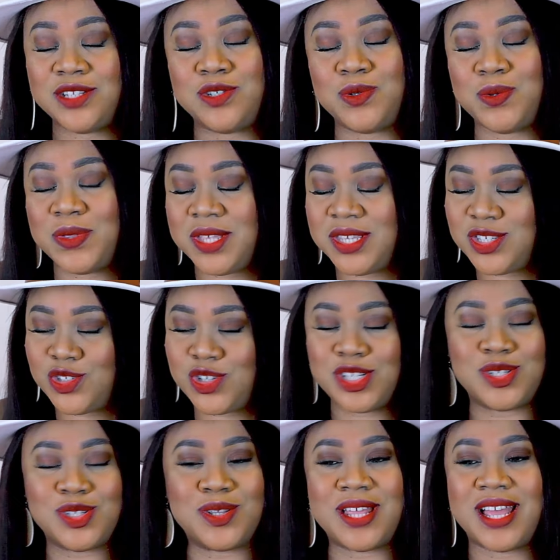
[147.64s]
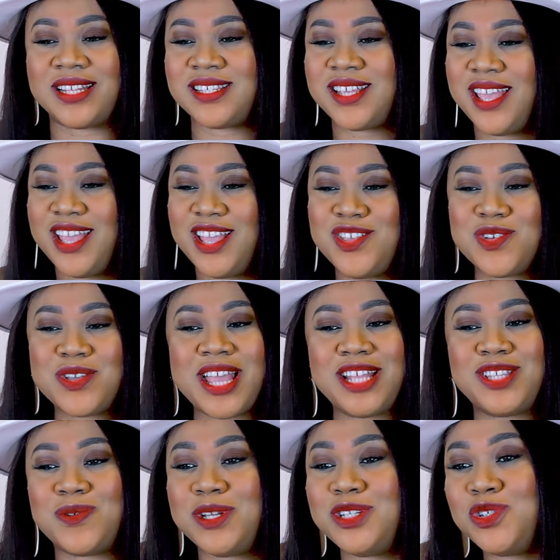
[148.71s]
I do this just so that you
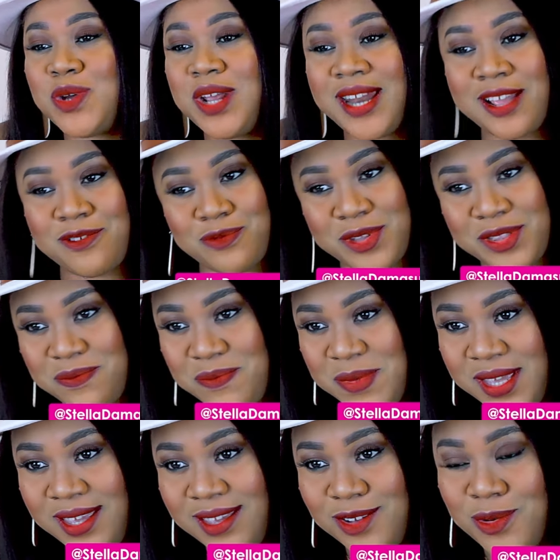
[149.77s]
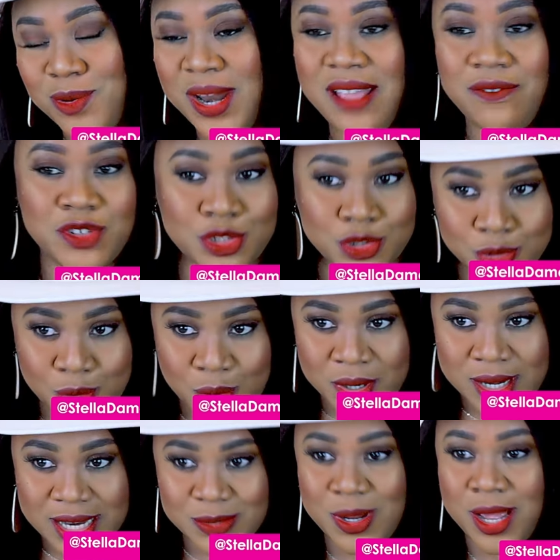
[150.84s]
get to enjoy life with me. You know, life is
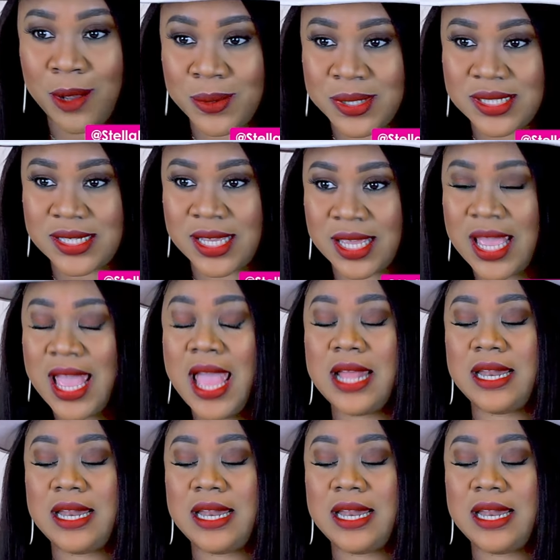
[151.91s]
short. That's what I always say.